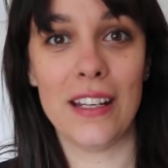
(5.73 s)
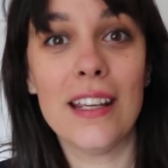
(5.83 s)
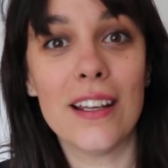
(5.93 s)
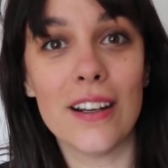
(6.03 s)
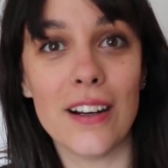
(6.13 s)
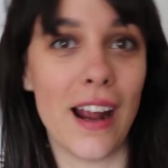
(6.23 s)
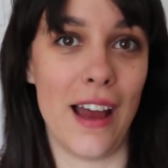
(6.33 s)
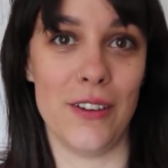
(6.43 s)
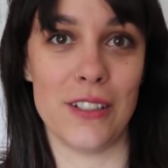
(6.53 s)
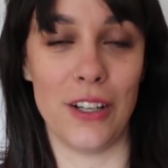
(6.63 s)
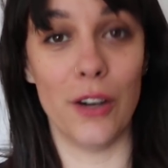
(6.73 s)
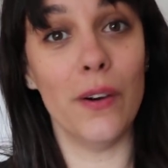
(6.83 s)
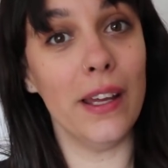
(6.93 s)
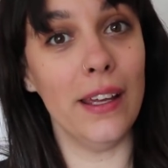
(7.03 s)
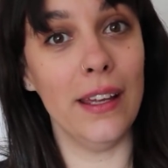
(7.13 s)
here. How's it
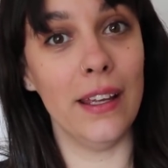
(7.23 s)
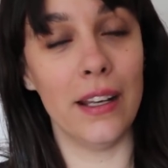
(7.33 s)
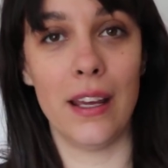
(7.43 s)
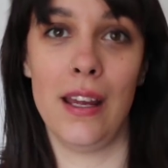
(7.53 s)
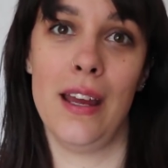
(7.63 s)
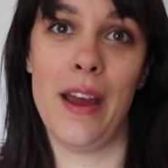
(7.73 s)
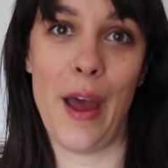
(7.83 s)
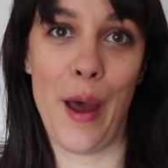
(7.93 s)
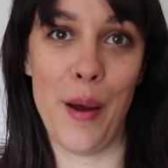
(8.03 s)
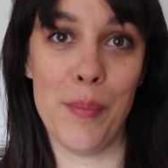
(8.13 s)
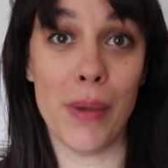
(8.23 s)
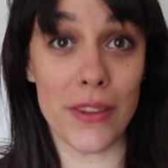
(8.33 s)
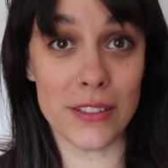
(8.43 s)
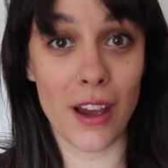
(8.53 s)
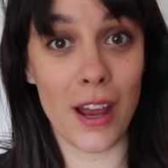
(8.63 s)
going? By
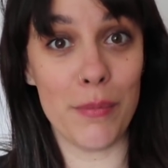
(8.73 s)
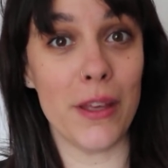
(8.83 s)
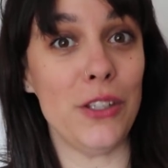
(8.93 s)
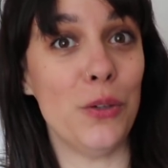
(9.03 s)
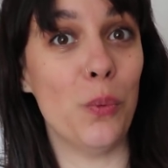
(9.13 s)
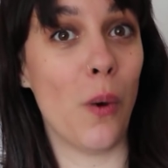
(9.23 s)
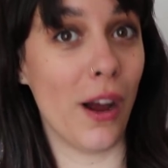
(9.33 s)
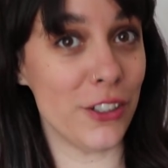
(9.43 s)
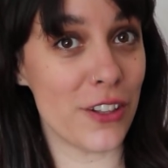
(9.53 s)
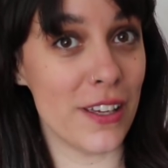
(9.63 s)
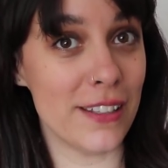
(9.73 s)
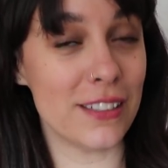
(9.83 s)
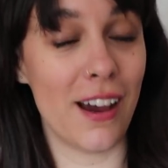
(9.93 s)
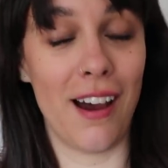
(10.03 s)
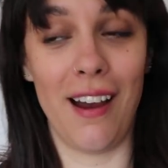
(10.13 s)
the time that you watch
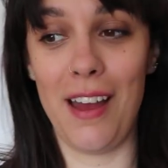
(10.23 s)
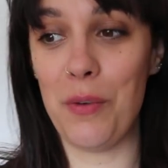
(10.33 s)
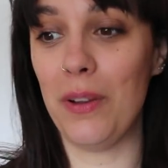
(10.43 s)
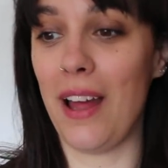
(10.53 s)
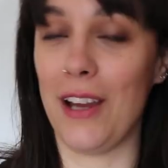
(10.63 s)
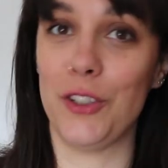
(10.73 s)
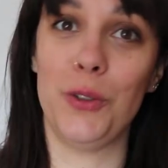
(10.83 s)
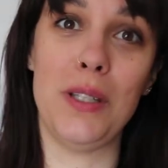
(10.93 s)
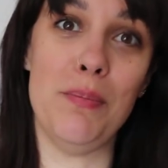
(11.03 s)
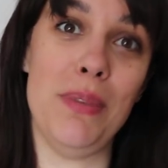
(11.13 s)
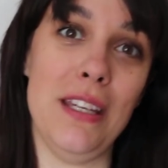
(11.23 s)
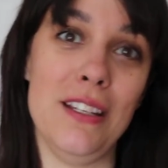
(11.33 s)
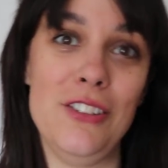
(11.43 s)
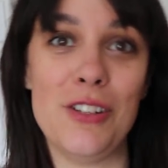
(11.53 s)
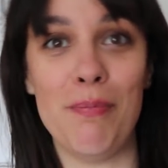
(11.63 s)
this, I will actually be
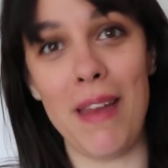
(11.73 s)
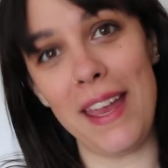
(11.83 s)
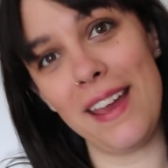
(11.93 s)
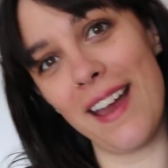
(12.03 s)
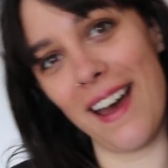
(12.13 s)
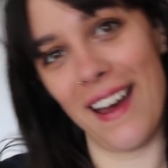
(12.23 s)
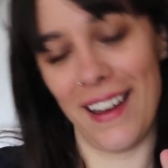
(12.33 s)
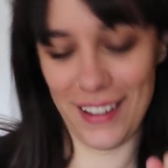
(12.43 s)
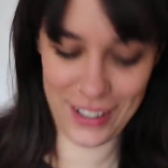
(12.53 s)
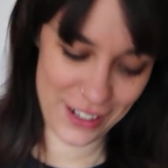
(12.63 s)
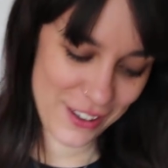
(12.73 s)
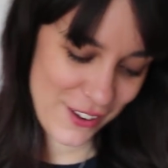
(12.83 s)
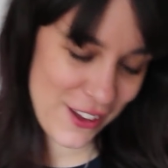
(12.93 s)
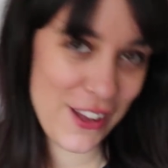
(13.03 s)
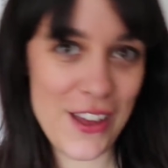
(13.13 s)
in Jamaica.
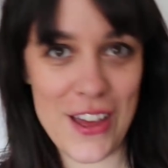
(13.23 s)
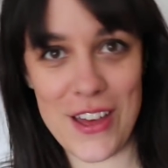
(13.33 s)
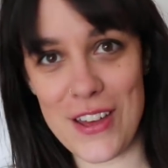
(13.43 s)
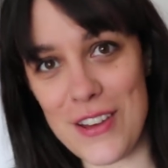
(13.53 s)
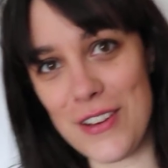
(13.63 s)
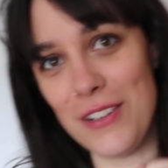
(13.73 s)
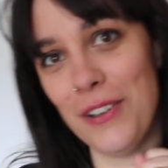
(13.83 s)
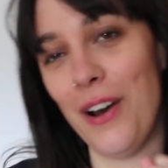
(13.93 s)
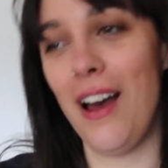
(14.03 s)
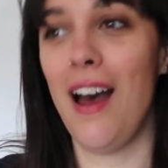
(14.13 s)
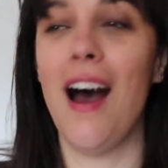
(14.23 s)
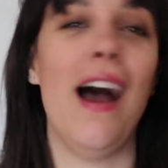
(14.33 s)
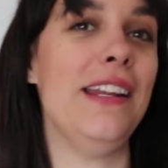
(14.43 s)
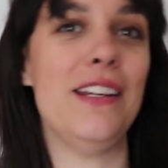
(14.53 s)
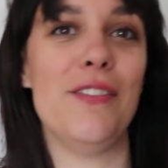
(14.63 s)
Woohoo!
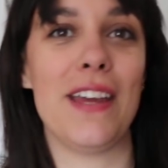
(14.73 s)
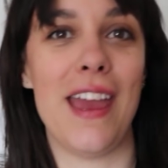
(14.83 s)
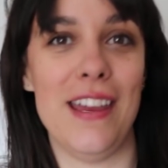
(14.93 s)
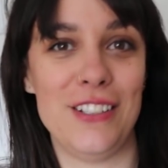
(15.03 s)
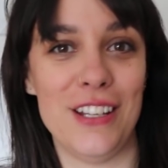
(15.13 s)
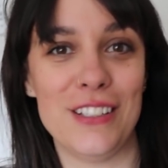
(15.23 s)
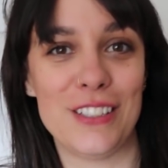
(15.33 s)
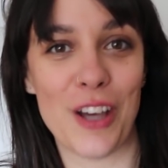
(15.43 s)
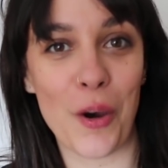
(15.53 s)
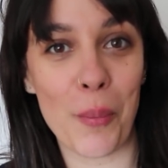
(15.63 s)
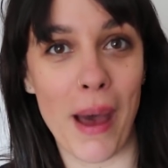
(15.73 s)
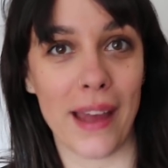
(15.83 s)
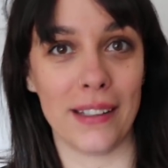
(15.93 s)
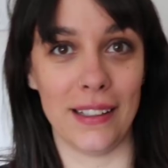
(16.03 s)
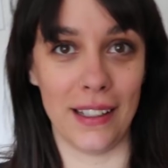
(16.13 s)
I need a vacation so
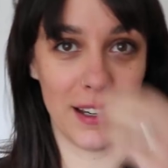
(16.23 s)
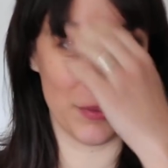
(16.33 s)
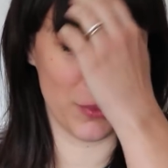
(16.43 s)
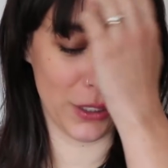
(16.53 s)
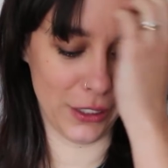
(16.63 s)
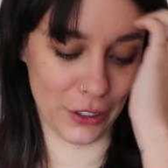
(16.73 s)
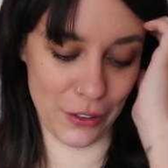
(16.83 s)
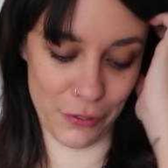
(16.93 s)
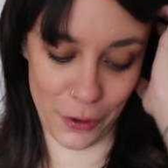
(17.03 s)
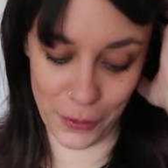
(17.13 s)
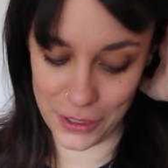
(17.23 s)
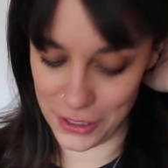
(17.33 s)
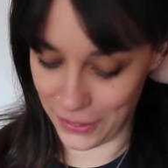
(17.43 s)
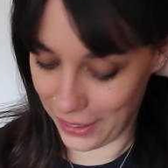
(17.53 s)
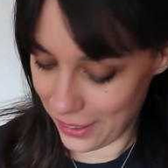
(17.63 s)
badly. I'm really looking forward
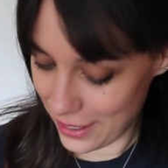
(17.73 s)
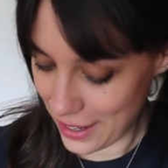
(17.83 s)
to it.